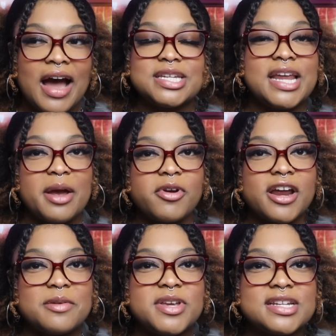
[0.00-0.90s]
Today we're
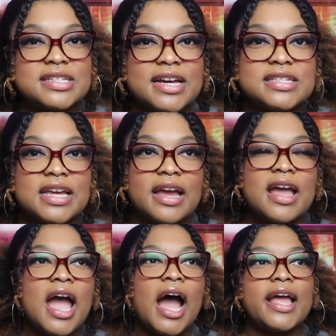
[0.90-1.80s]
going to be discussing,
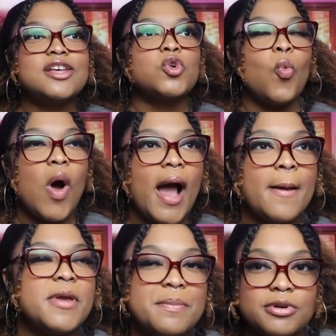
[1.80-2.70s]
I guess, why
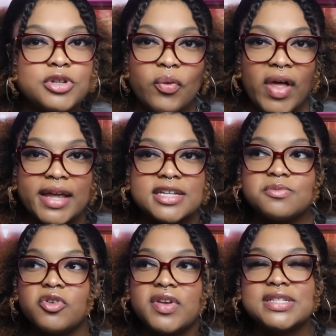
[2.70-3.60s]
people don't like his
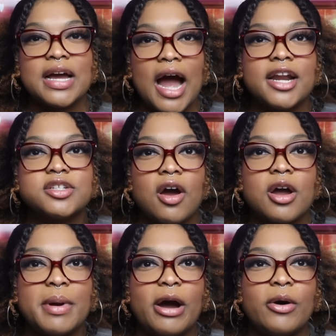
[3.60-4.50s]
movies, and kind of talk
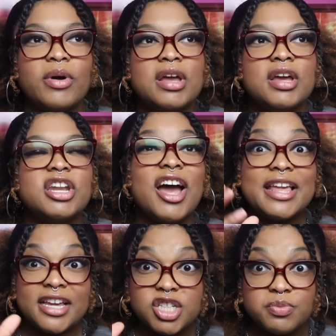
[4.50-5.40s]
about, not
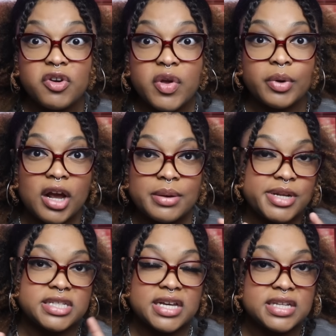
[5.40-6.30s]
each movie, we're not going to be
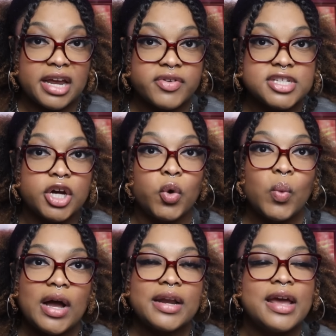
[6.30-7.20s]
discussing every single
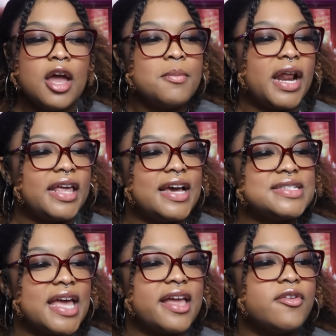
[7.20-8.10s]
one, but I
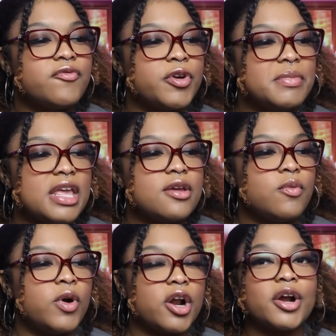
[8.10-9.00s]
guess, like, for me,
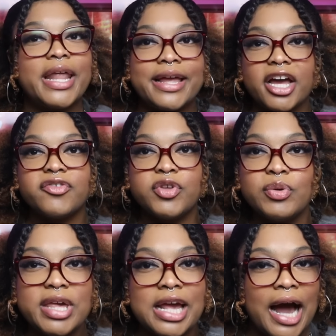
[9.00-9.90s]
what are like a few
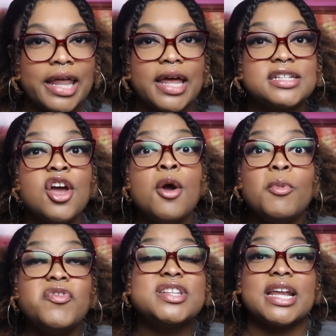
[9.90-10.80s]
key highlights,
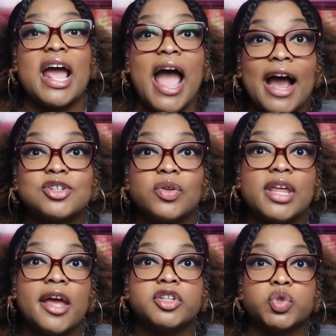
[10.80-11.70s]
movies that I
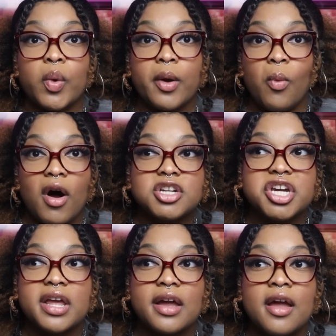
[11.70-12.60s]
actually enjoy
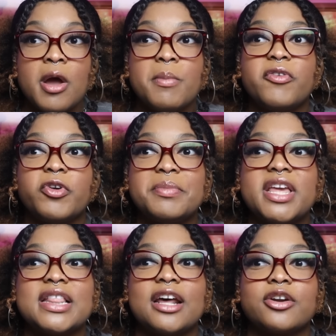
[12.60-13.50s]
watching but for
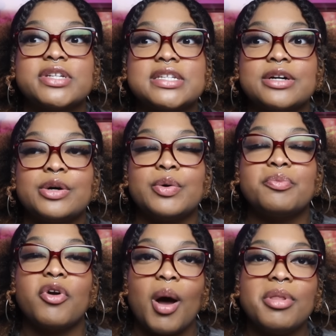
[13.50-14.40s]
me that are still
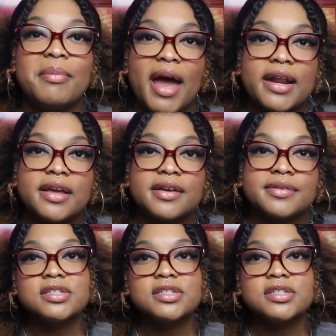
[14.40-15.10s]
problematic.